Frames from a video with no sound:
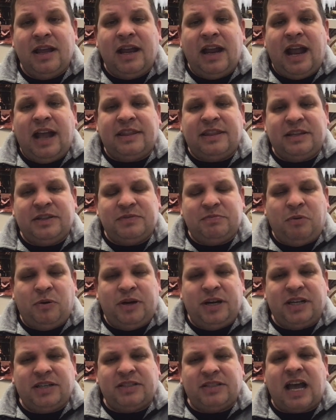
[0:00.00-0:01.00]
At this
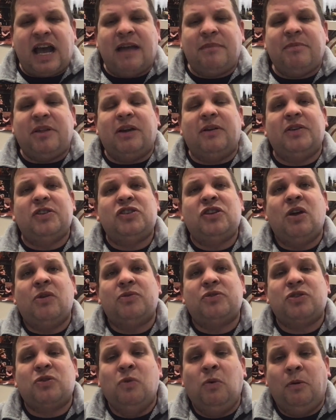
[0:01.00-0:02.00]
point in time, there is no
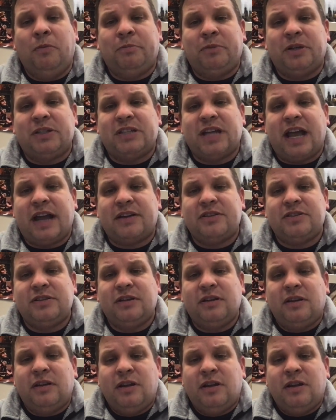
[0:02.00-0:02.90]
school protect.